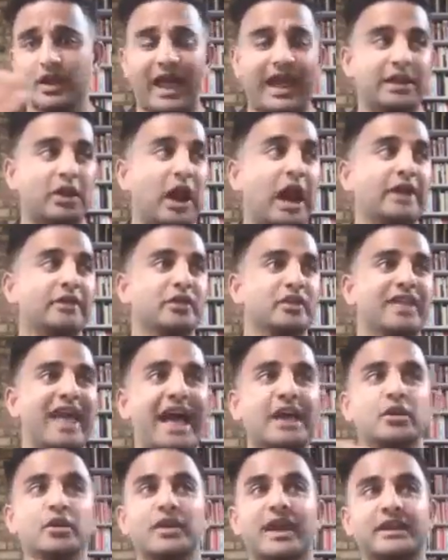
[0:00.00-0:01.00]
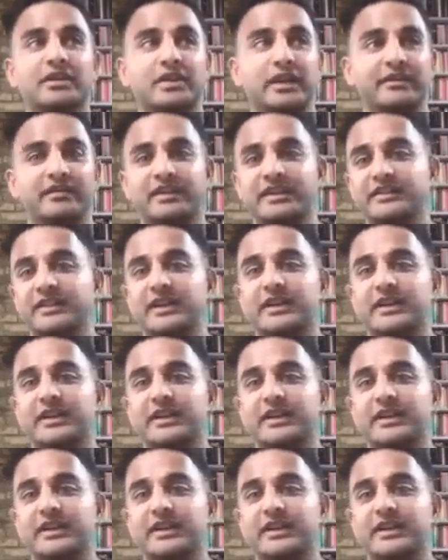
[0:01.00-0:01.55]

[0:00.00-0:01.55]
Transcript: had either that or you had kind of these